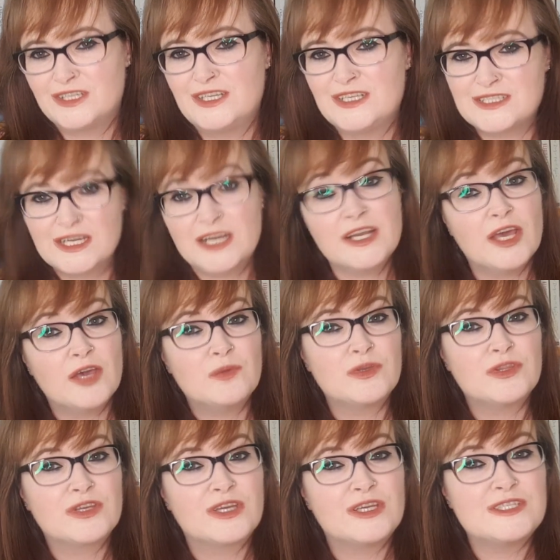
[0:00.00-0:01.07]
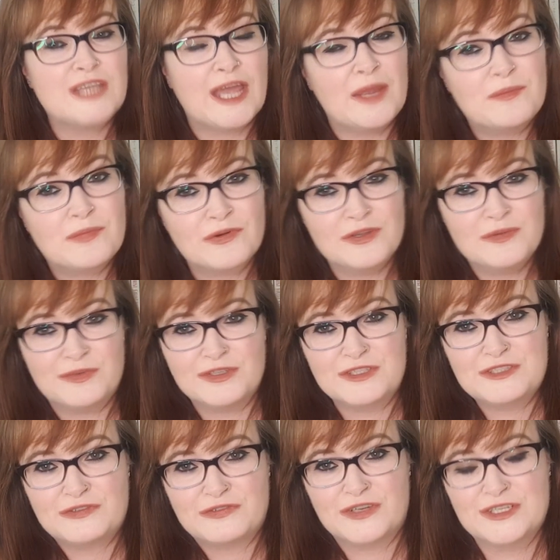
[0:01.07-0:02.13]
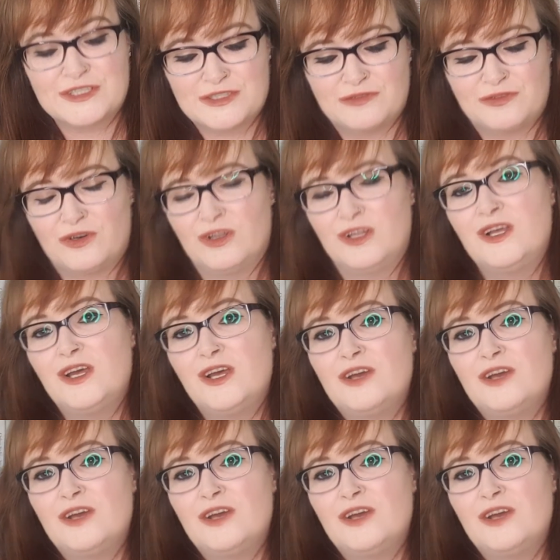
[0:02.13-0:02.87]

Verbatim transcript: Let's start out with the contemporary books first of all.